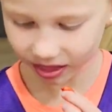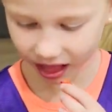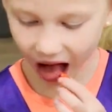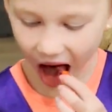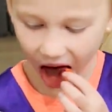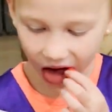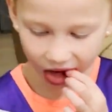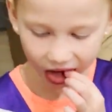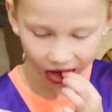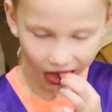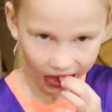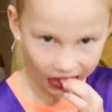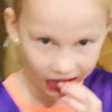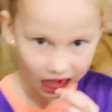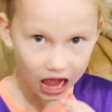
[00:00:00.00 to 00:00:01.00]
Cosy, you
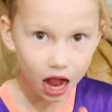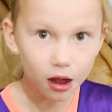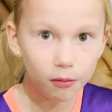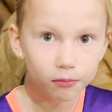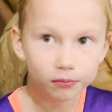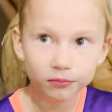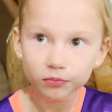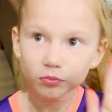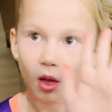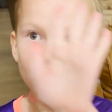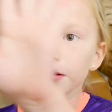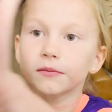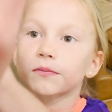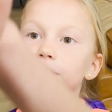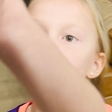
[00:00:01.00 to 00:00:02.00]
really scored two
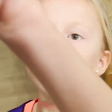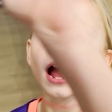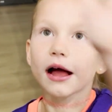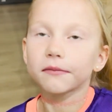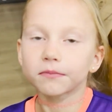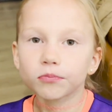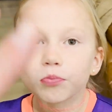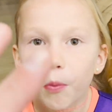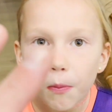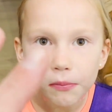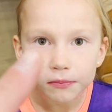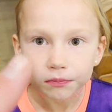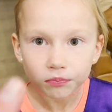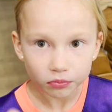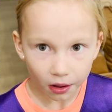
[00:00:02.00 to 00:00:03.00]
points? Yeah. Two
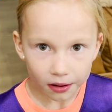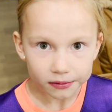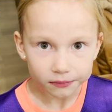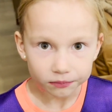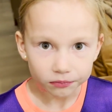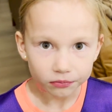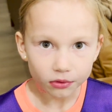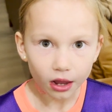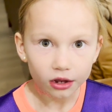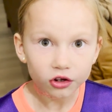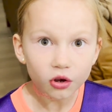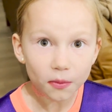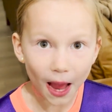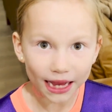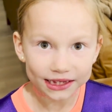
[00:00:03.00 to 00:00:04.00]
points or two baskets?
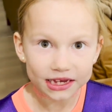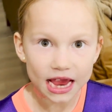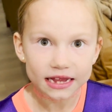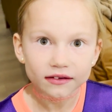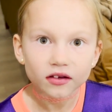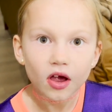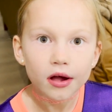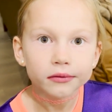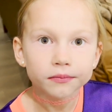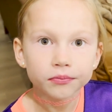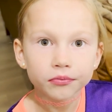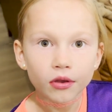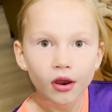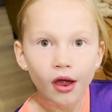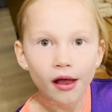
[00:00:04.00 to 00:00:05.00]
Two baskets. That's
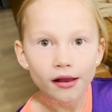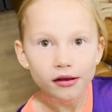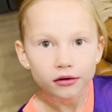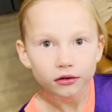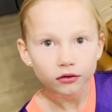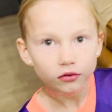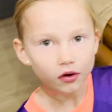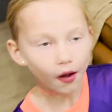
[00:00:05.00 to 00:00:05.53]
amazing. Good